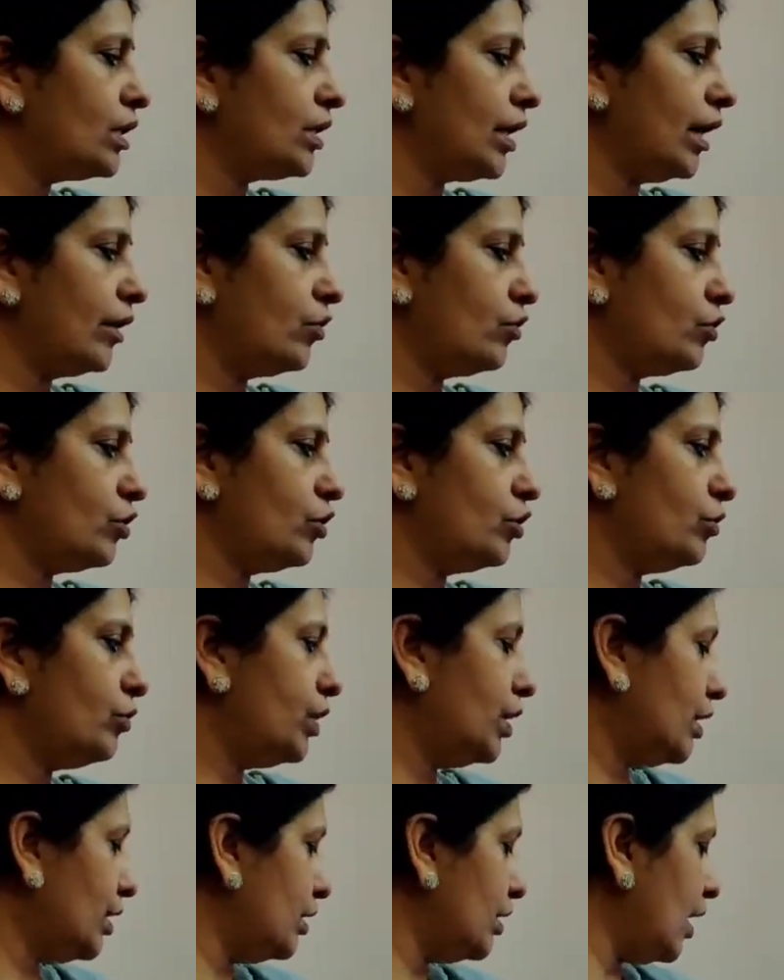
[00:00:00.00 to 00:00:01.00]
hydrogen
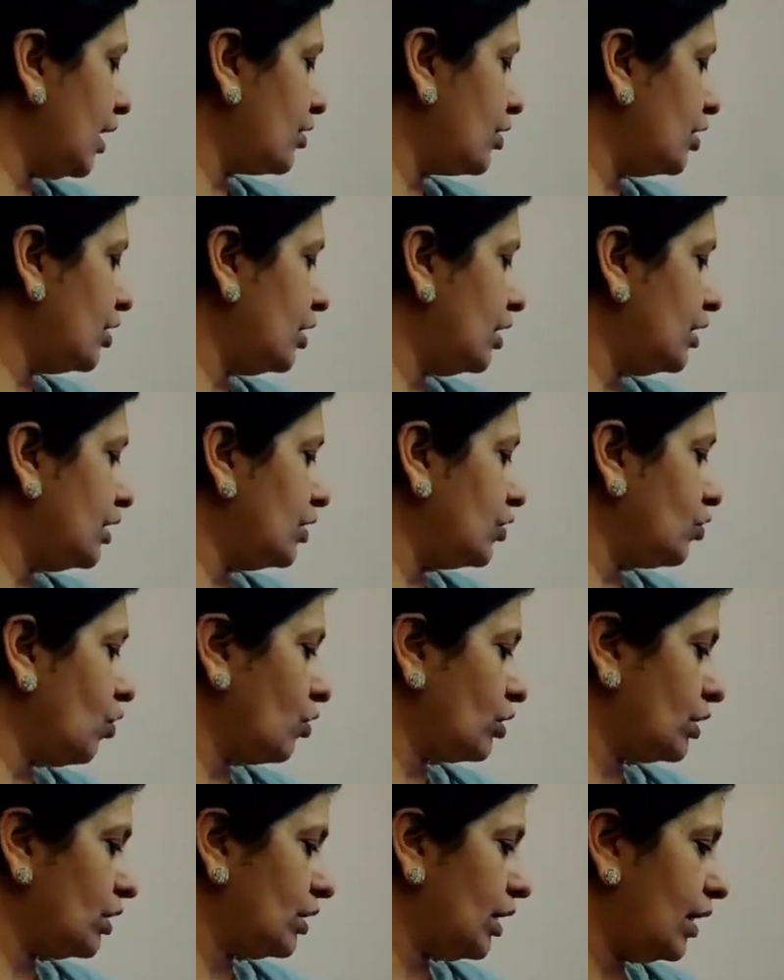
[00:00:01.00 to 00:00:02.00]
during a reaction, it is
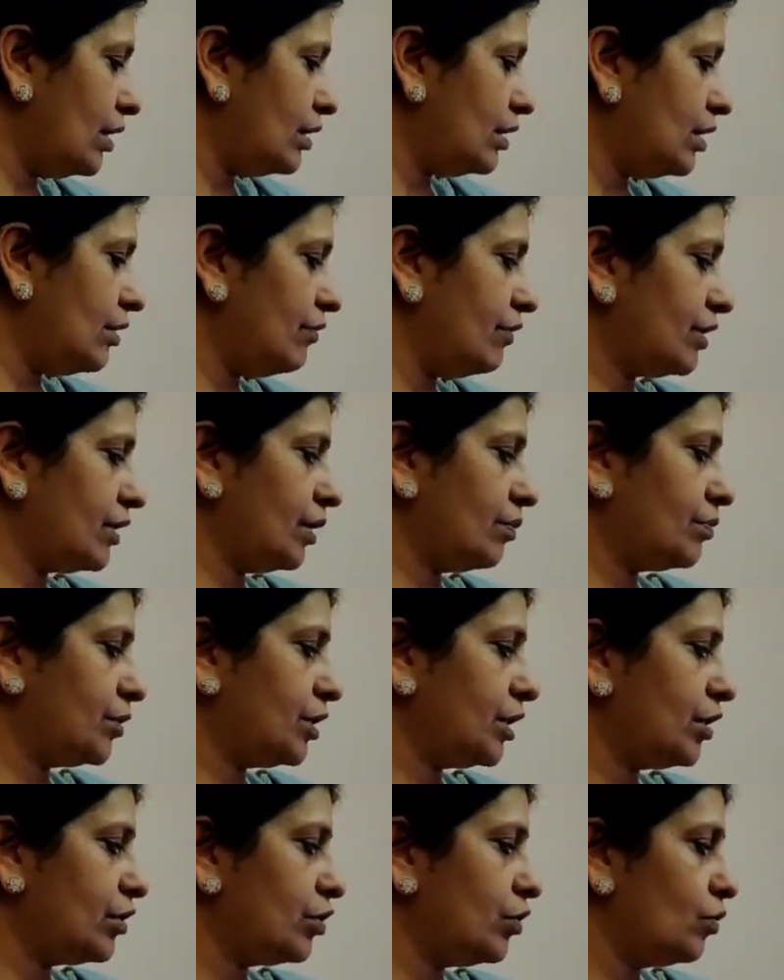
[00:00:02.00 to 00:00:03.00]
oxidized. If a
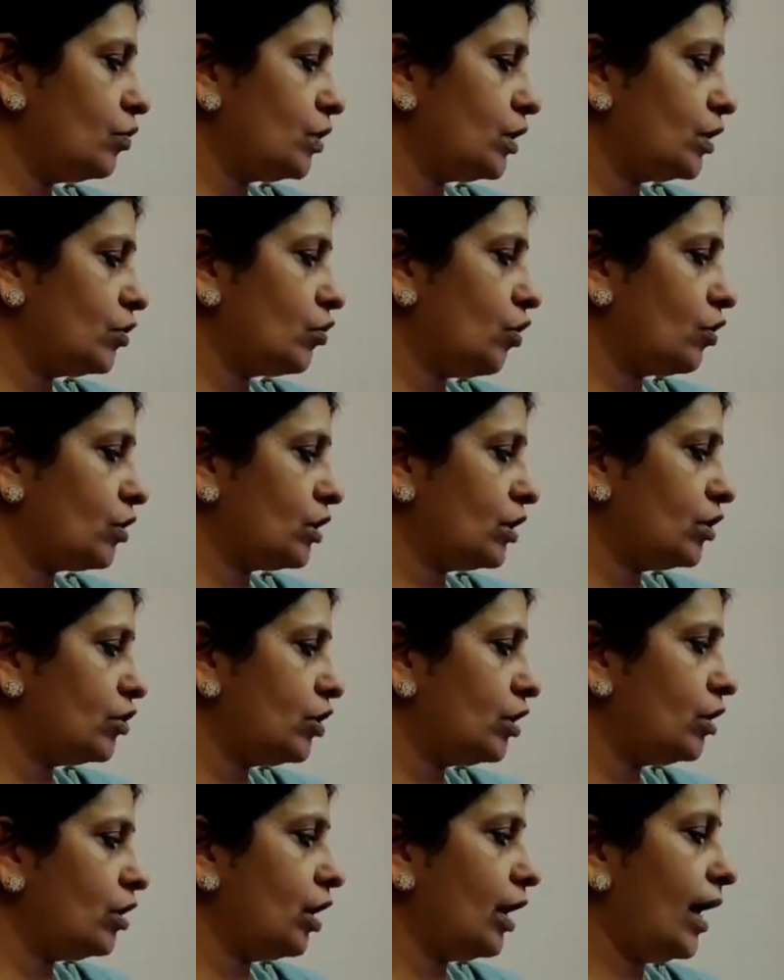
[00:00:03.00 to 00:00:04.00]
substance loses
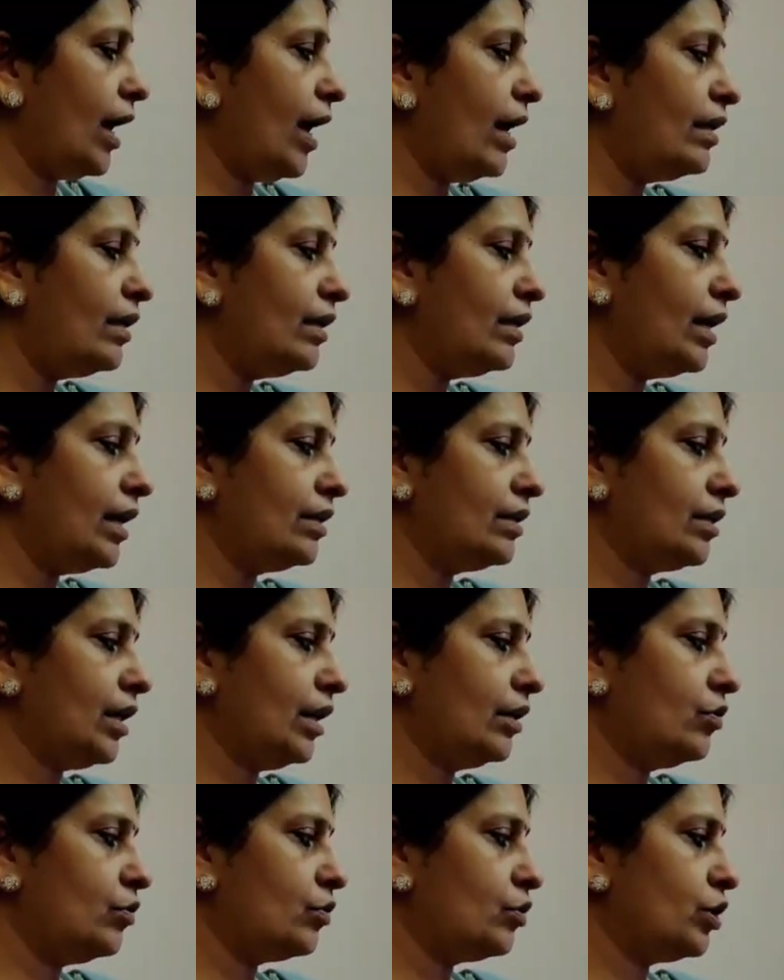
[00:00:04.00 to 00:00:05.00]
oxygen and gains
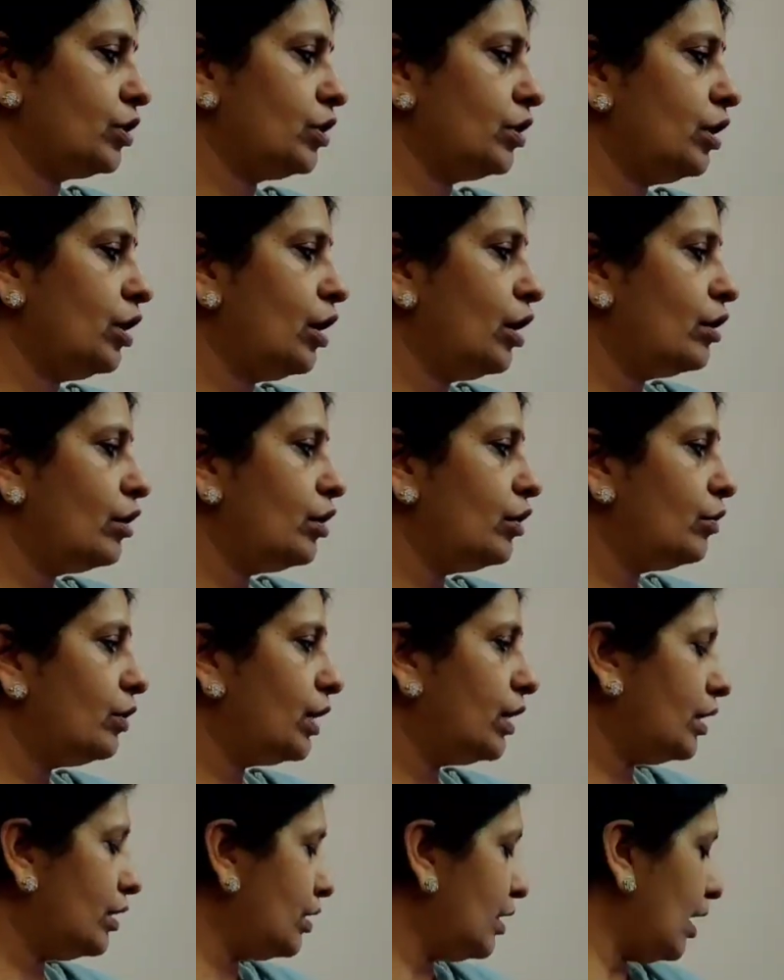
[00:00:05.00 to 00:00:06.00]
hydrogen
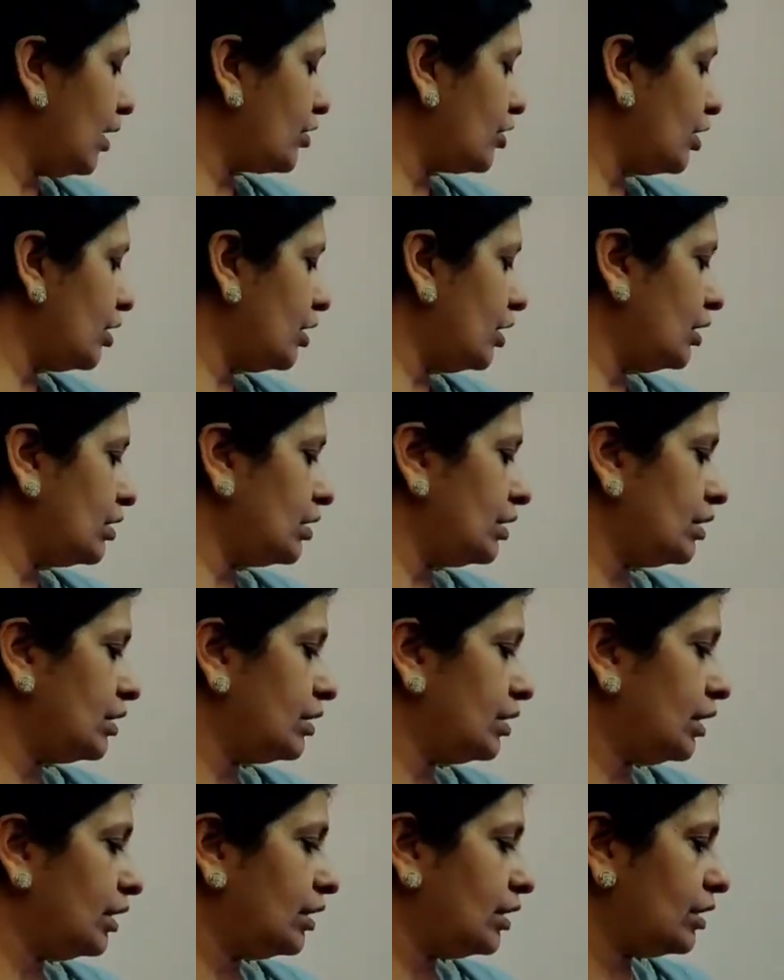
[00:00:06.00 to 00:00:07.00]
during a reaction,
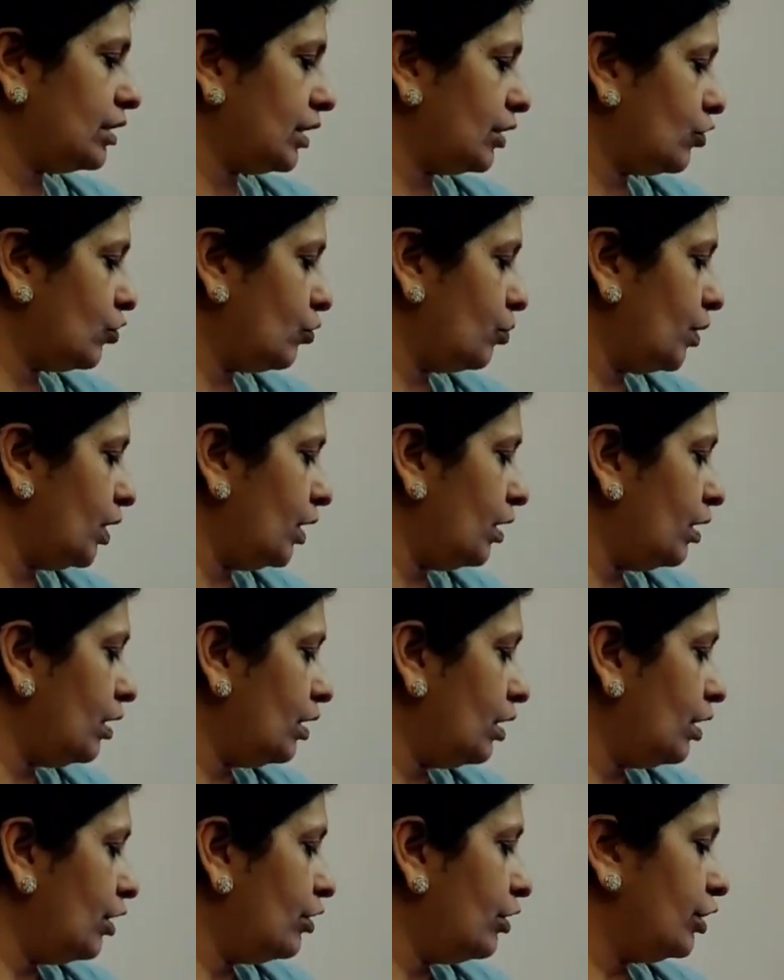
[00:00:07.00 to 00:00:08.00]
it is said to be
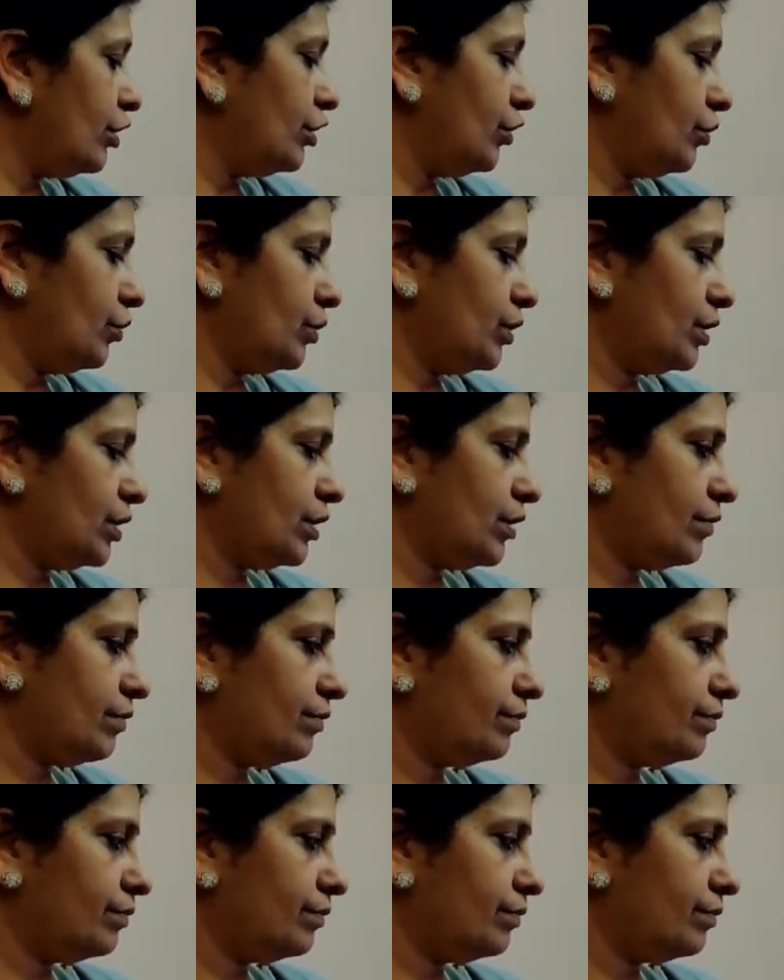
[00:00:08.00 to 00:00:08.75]
reduced.